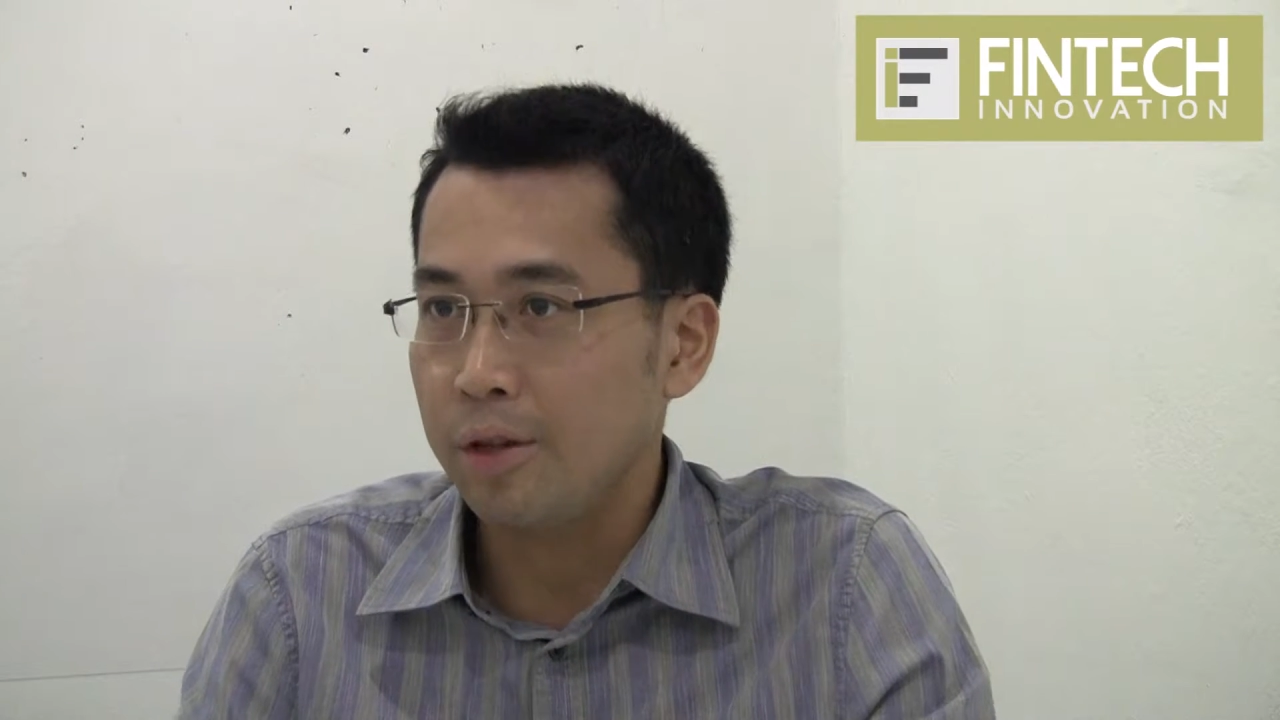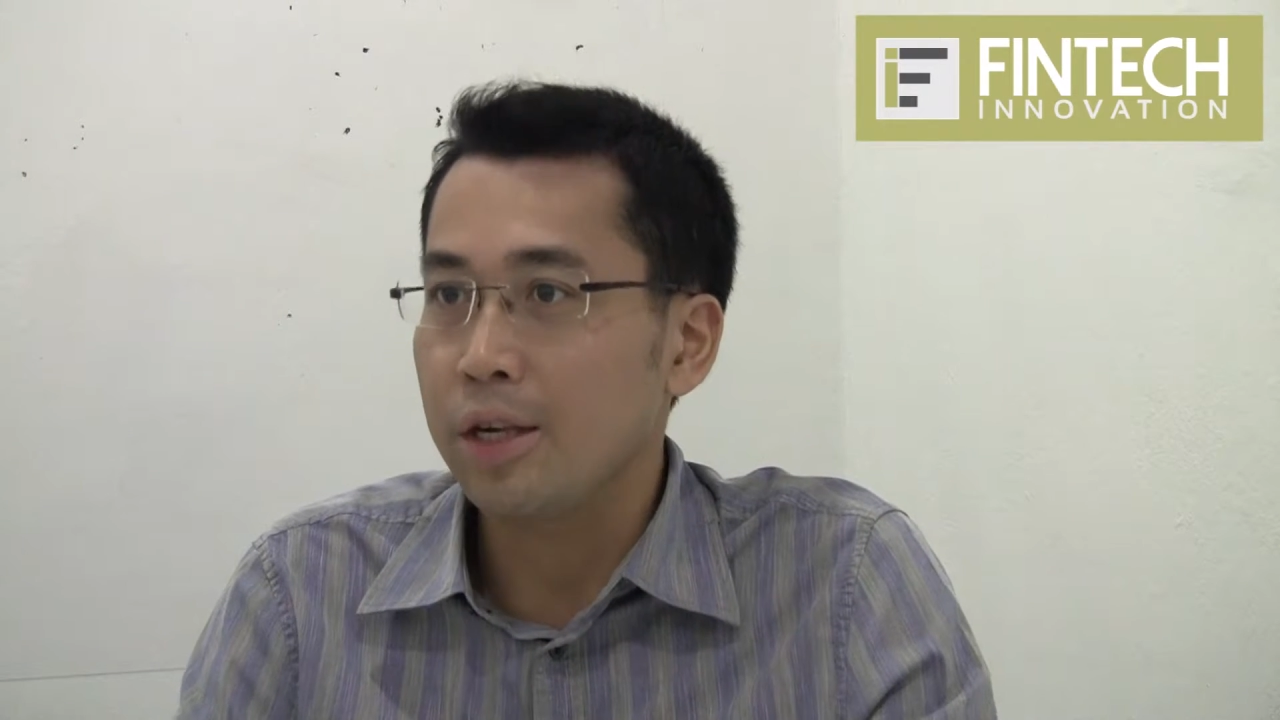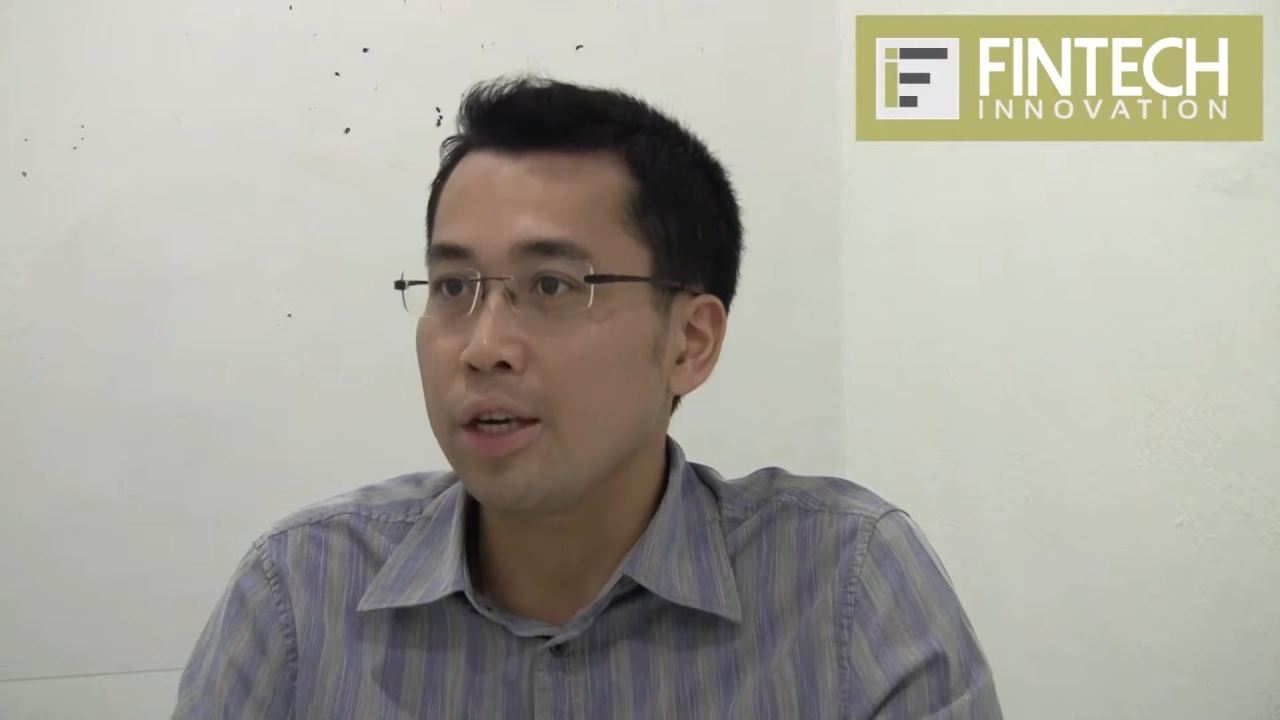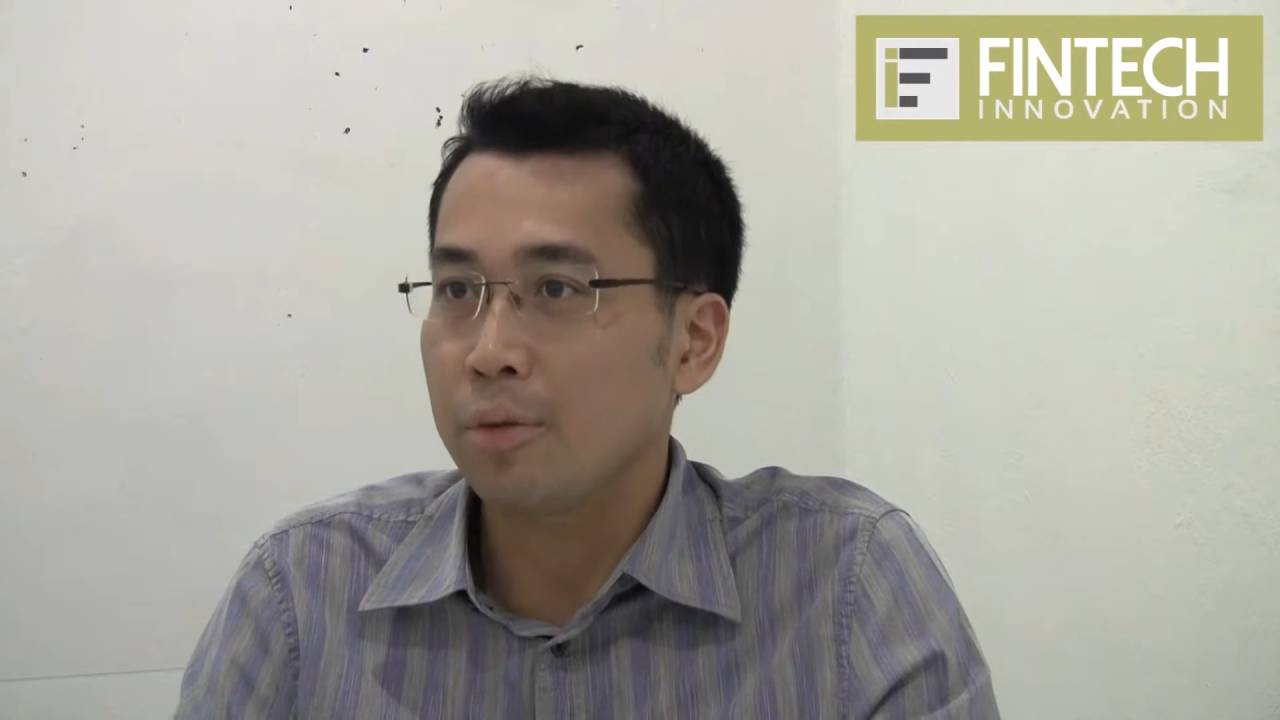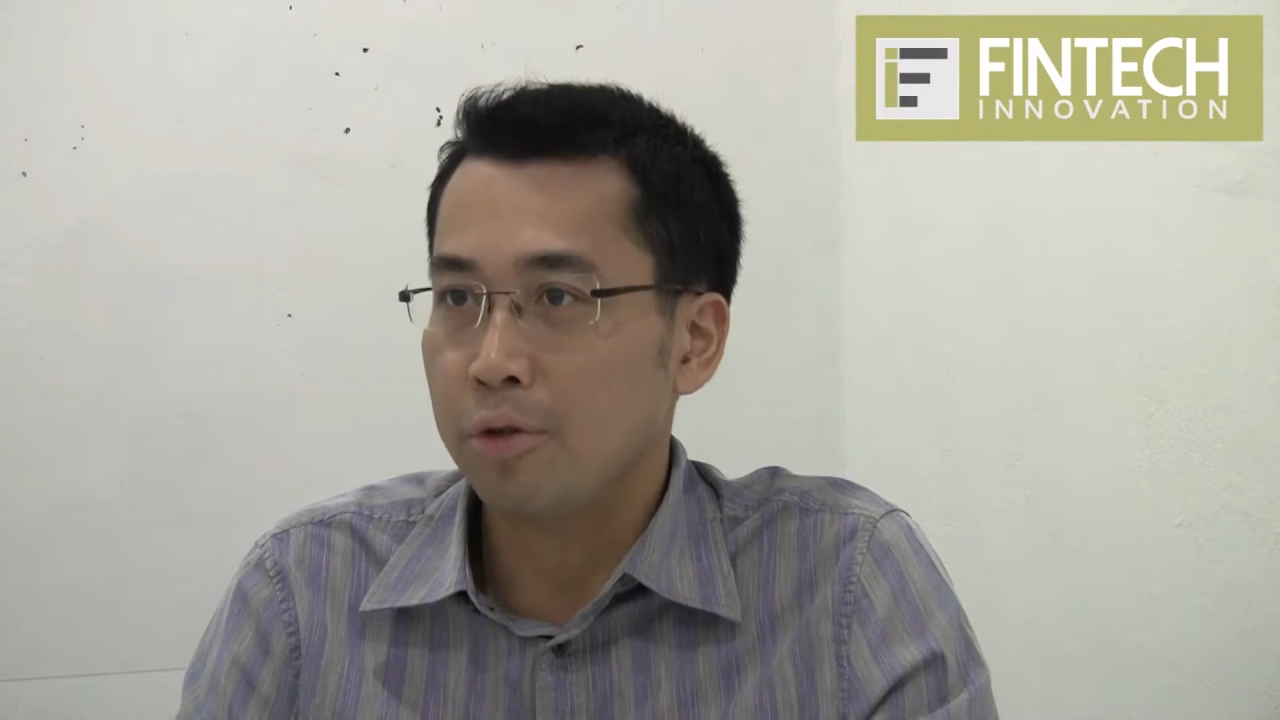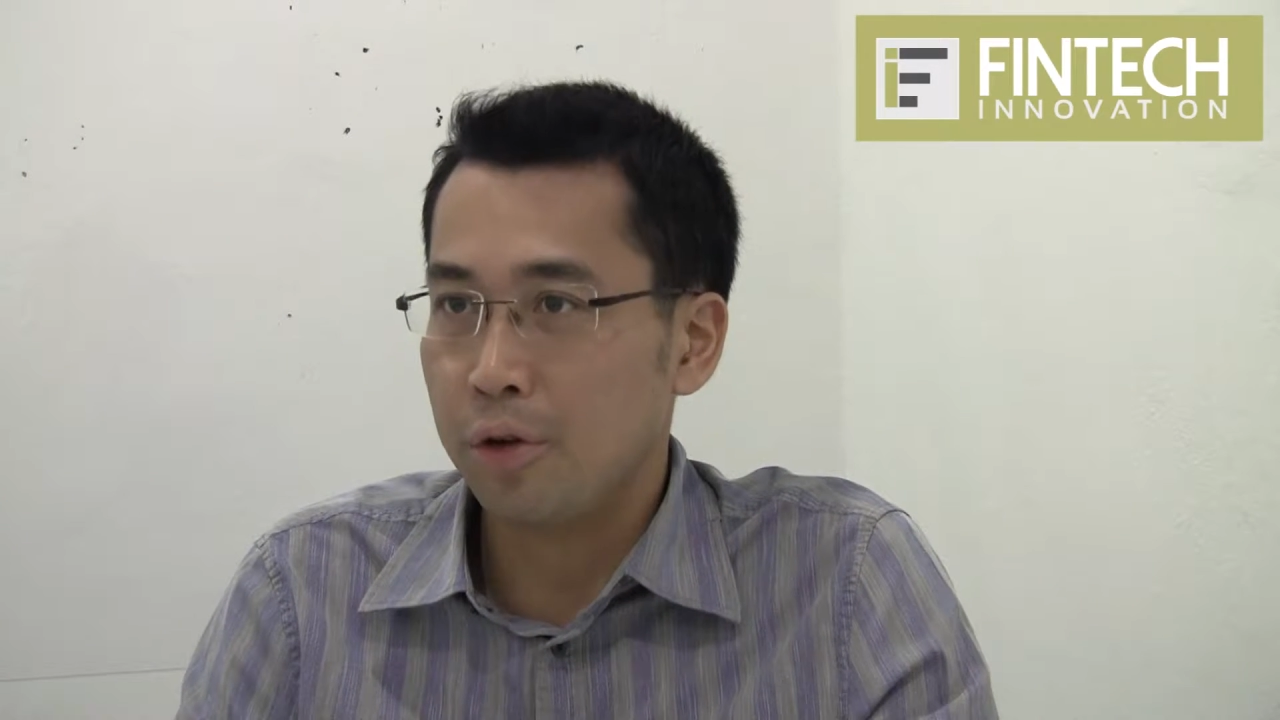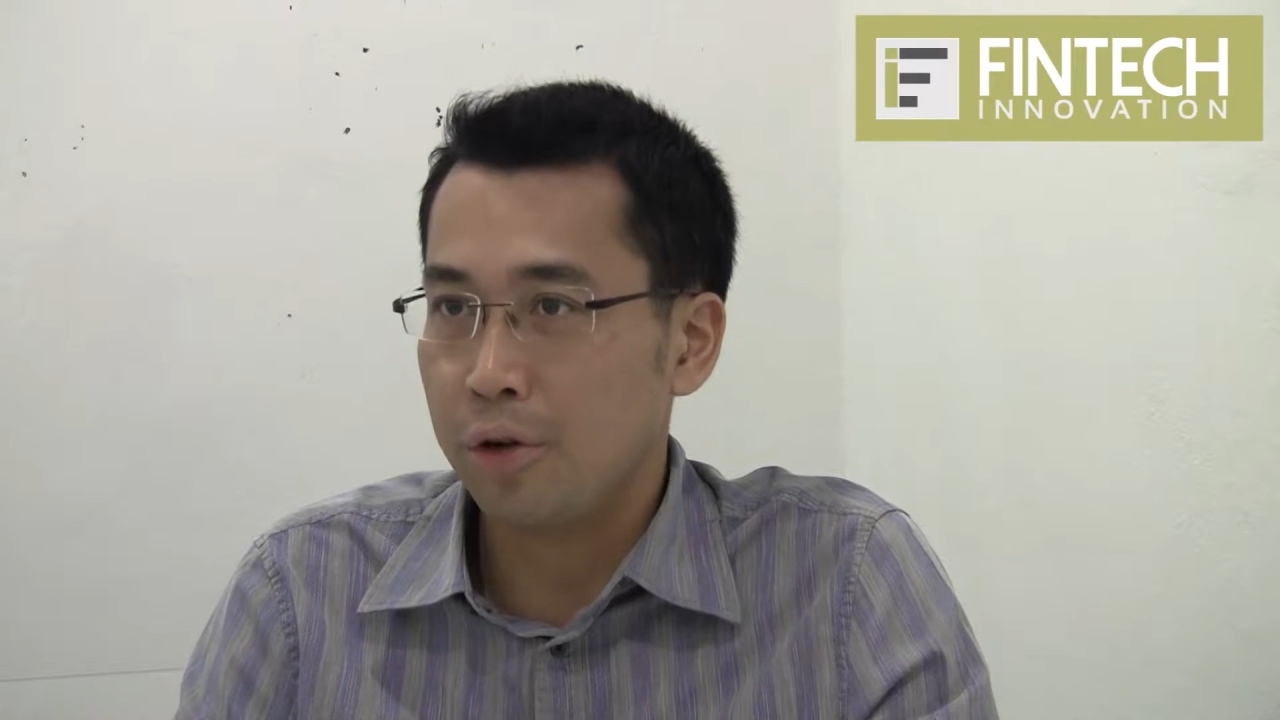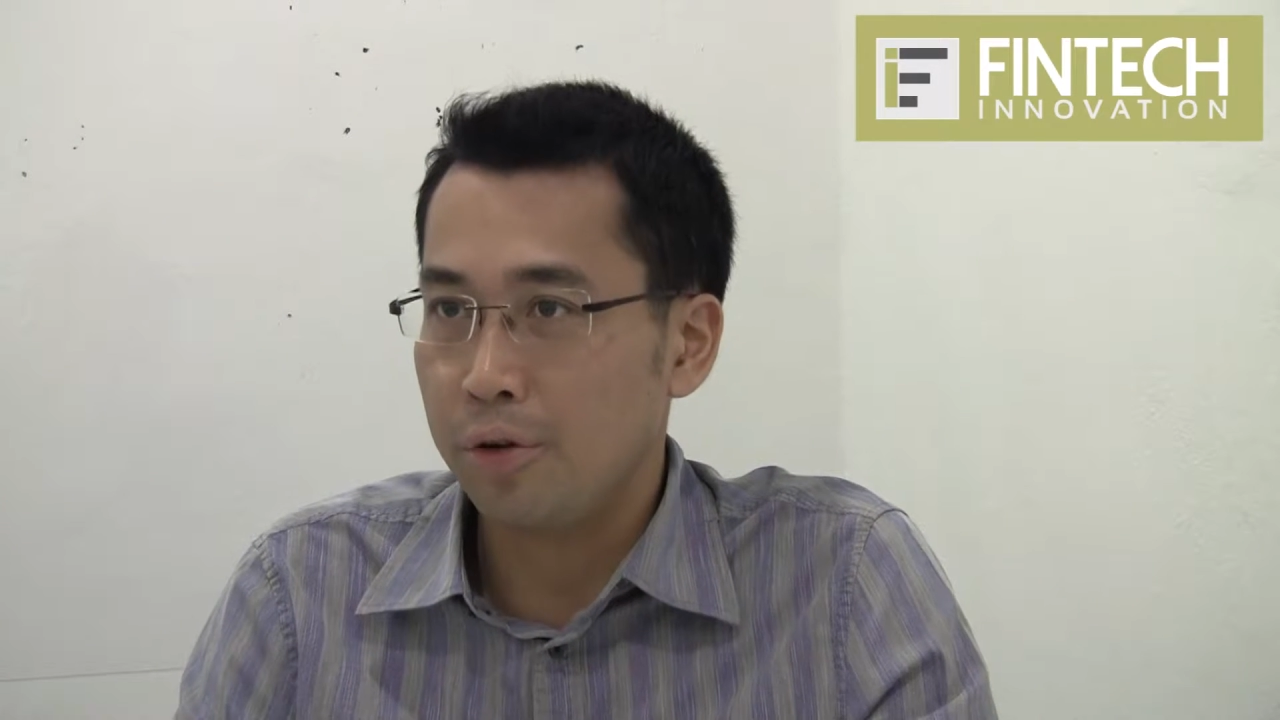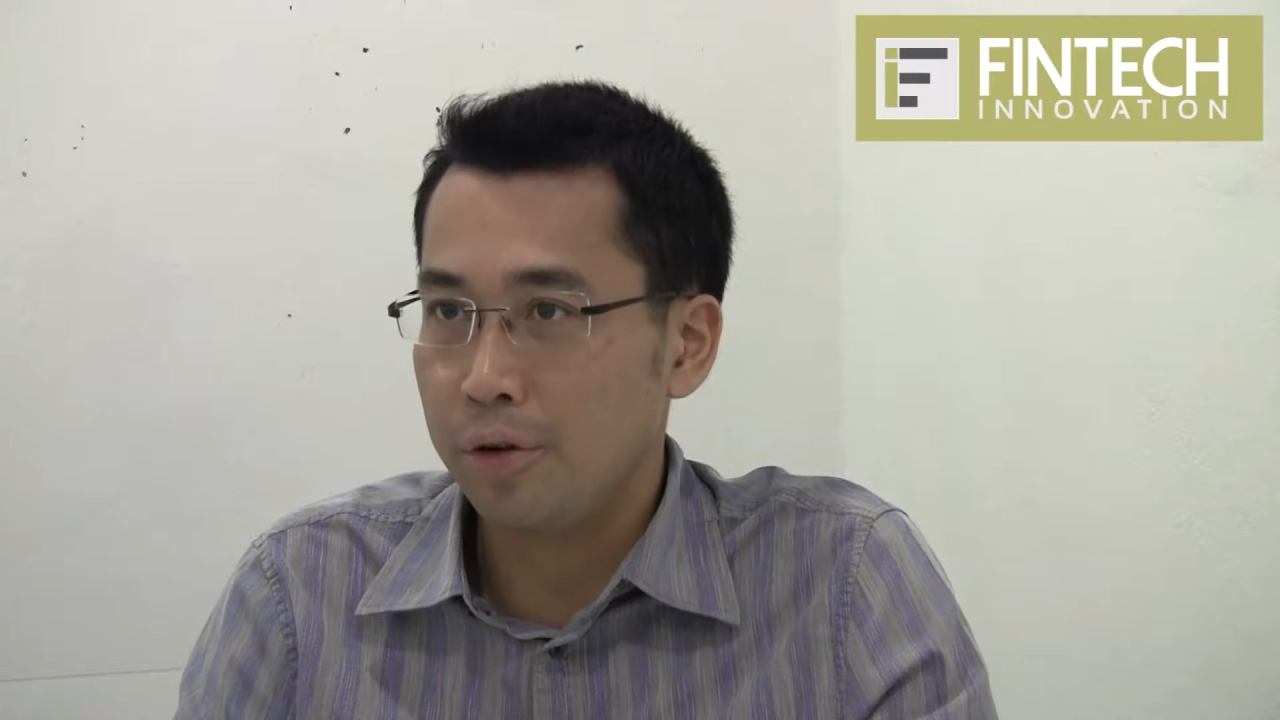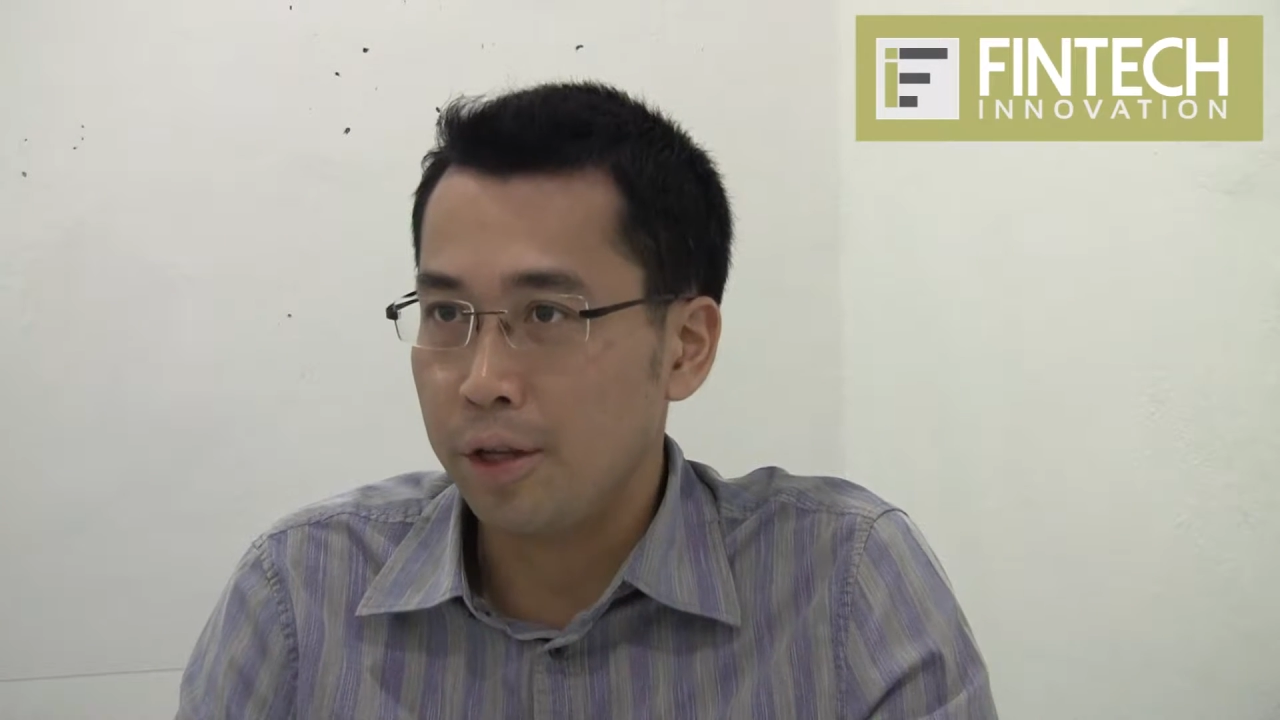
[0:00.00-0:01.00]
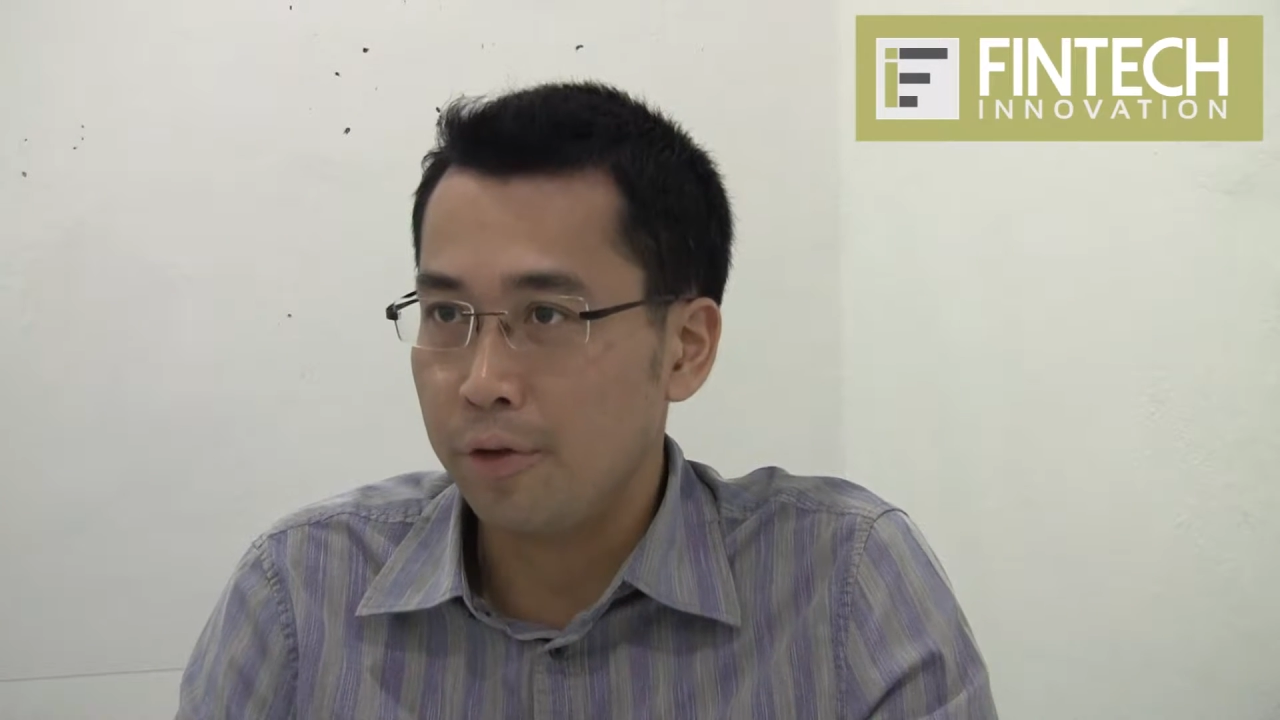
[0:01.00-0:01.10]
is income security,